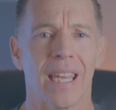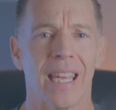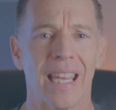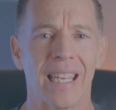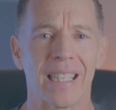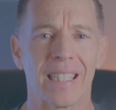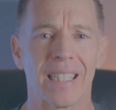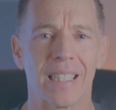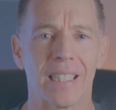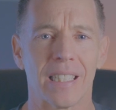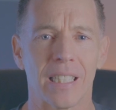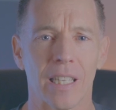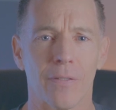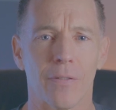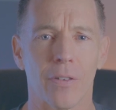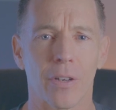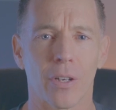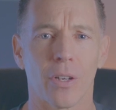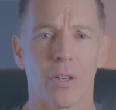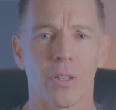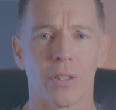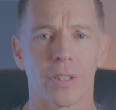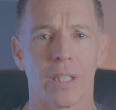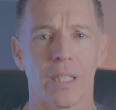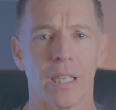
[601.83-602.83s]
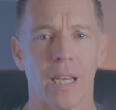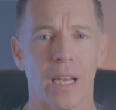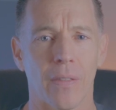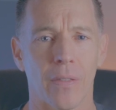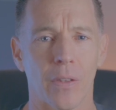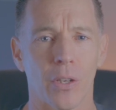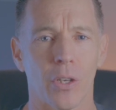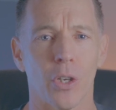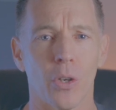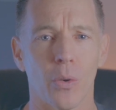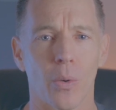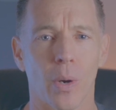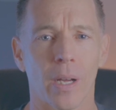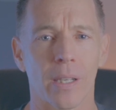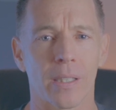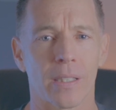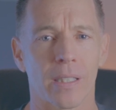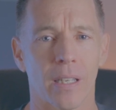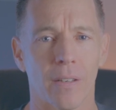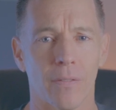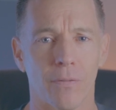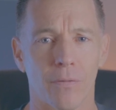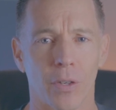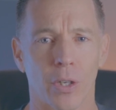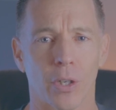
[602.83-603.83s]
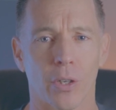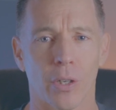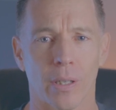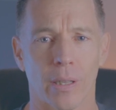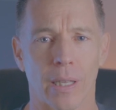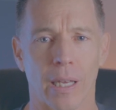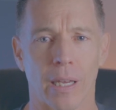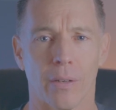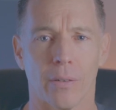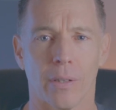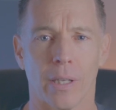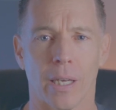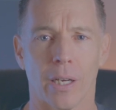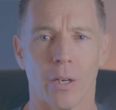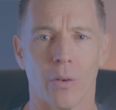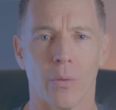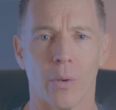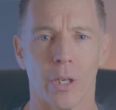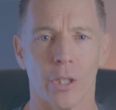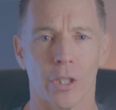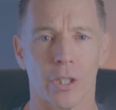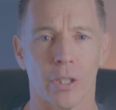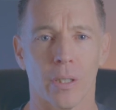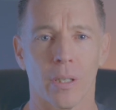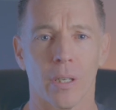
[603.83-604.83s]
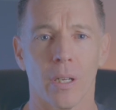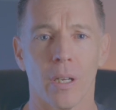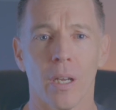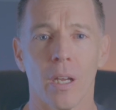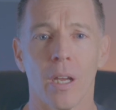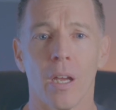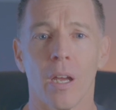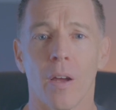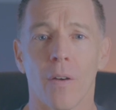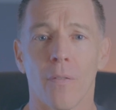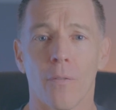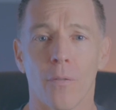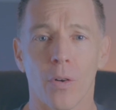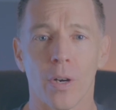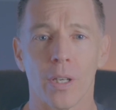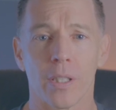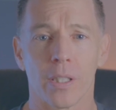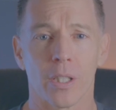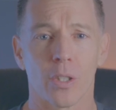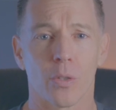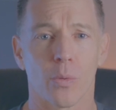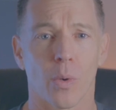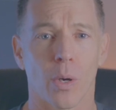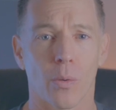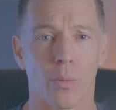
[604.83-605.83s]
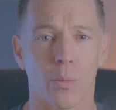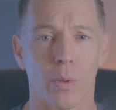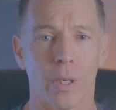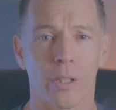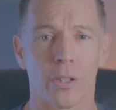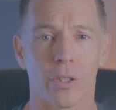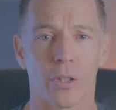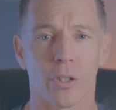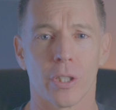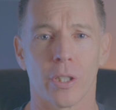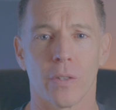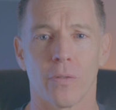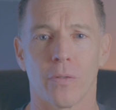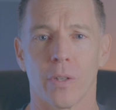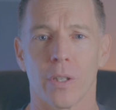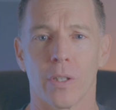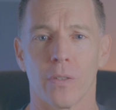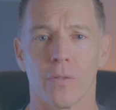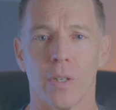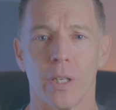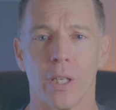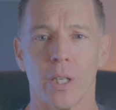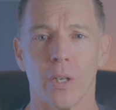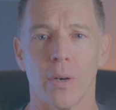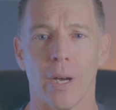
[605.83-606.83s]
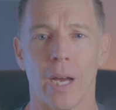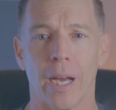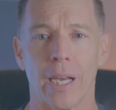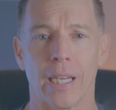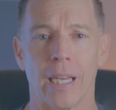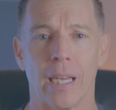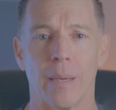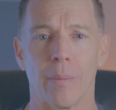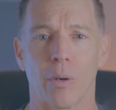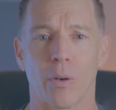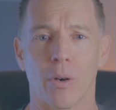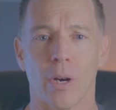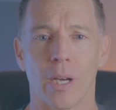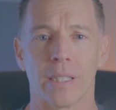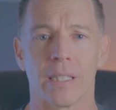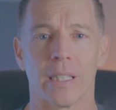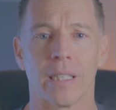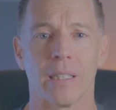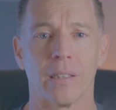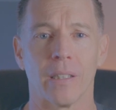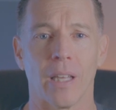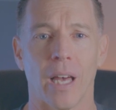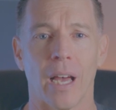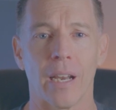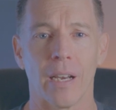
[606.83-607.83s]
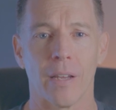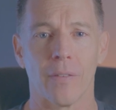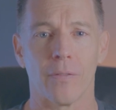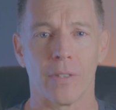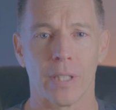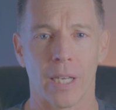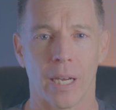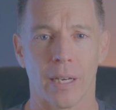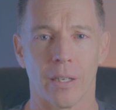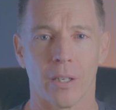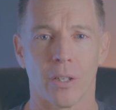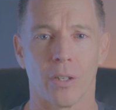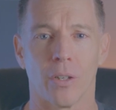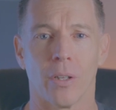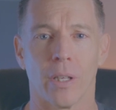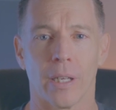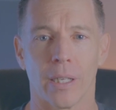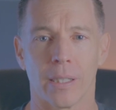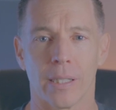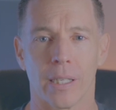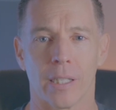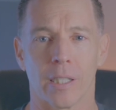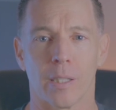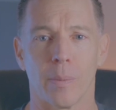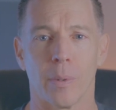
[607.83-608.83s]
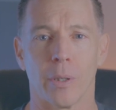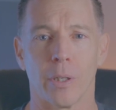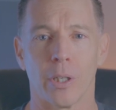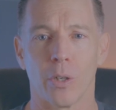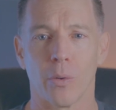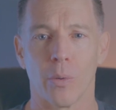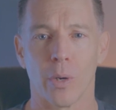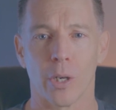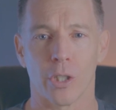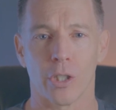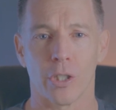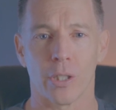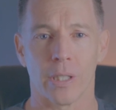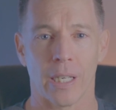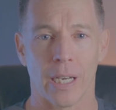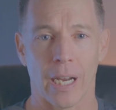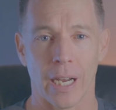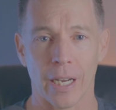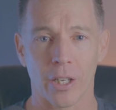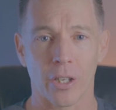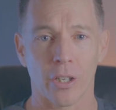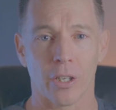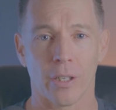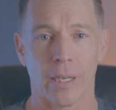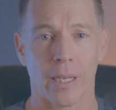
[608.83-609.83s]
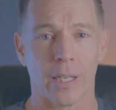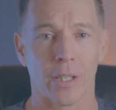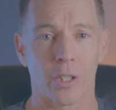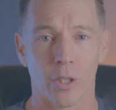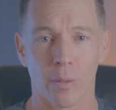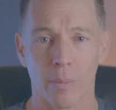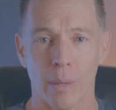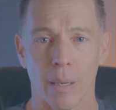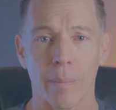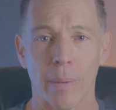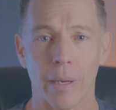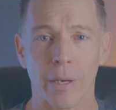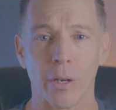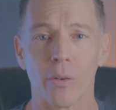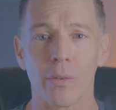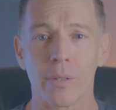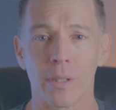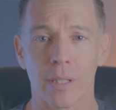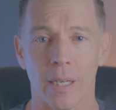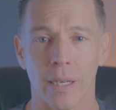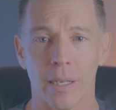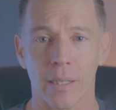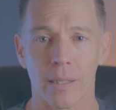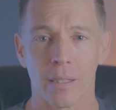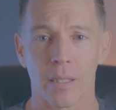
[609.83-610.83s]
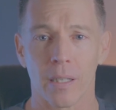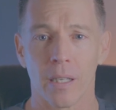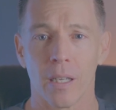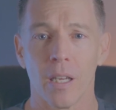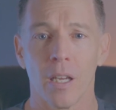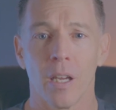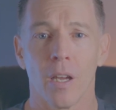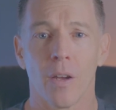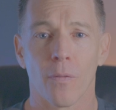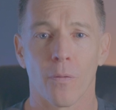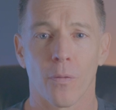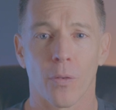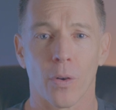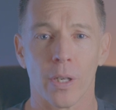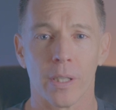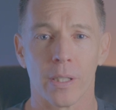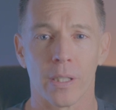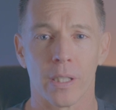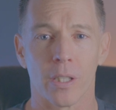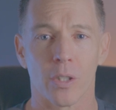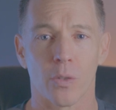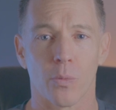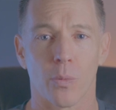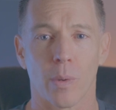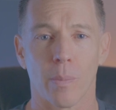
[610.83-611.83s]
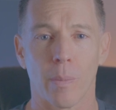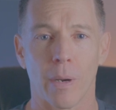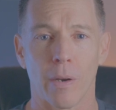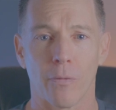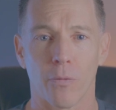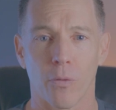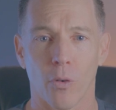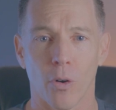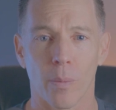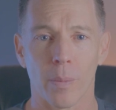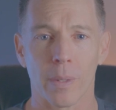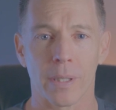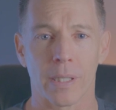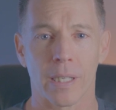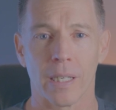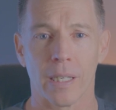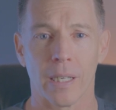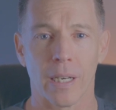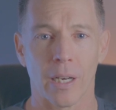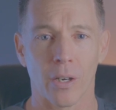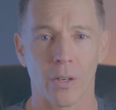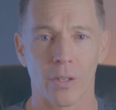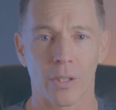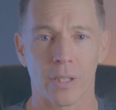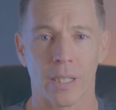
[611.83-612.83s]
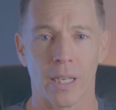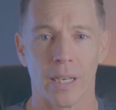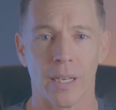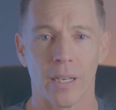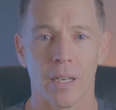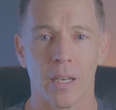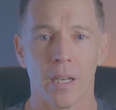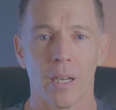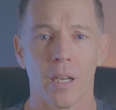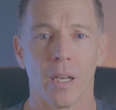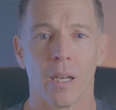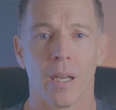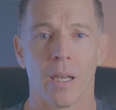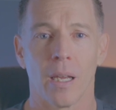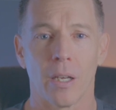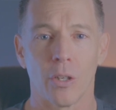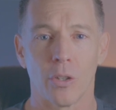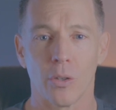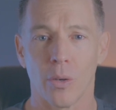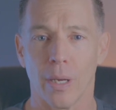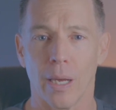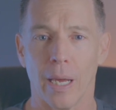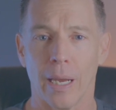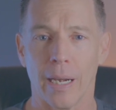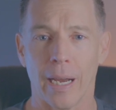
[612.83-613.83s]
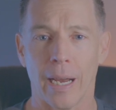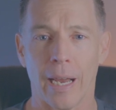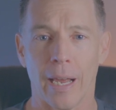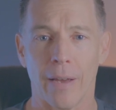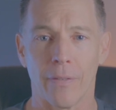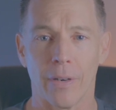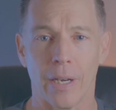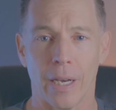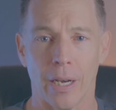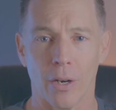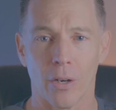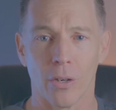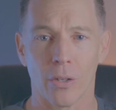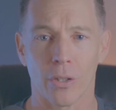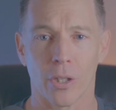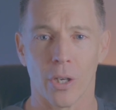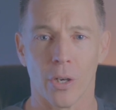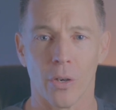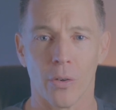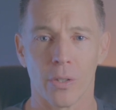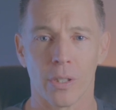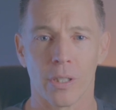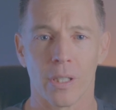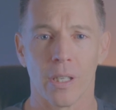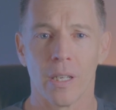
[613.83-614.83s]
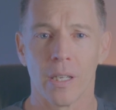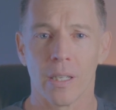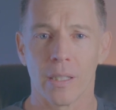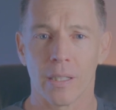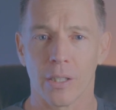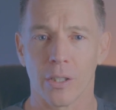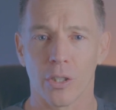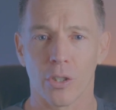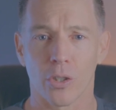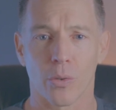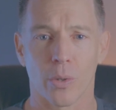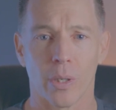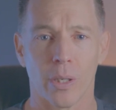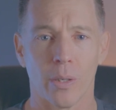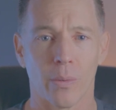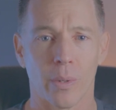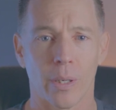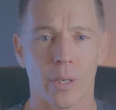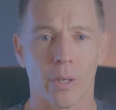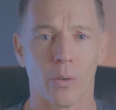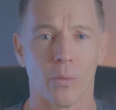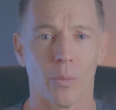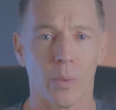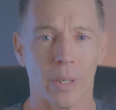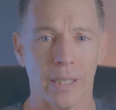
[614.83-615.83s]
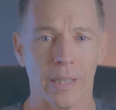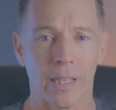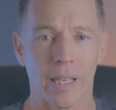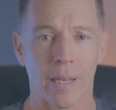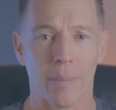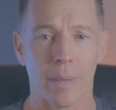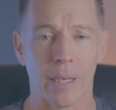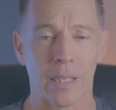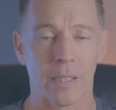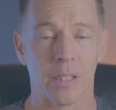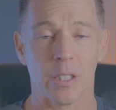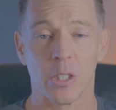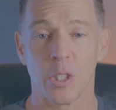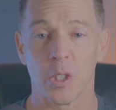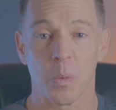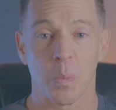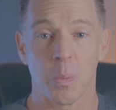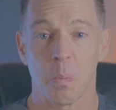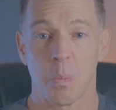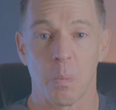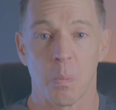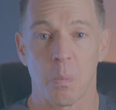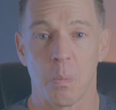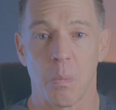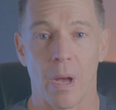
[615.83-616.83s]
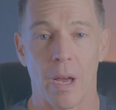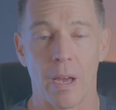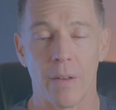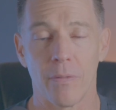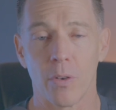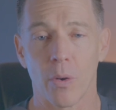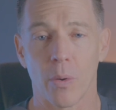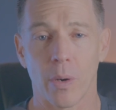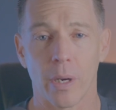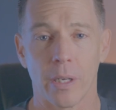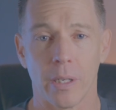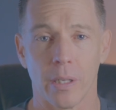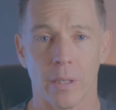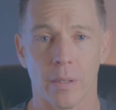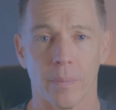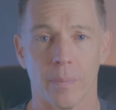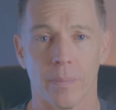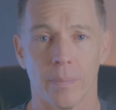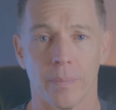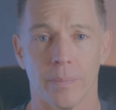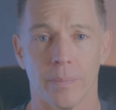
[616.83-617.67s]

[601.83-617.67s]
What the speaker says: is the difficulty and the nuance in figuring out that question. For instance, while researching for this video, I came across a lot of technical accessibility questions that I couldn't answer about my own sites. For instance, when my form is in an error state and I have an error toast, does a screen reader read that message? I have no idea.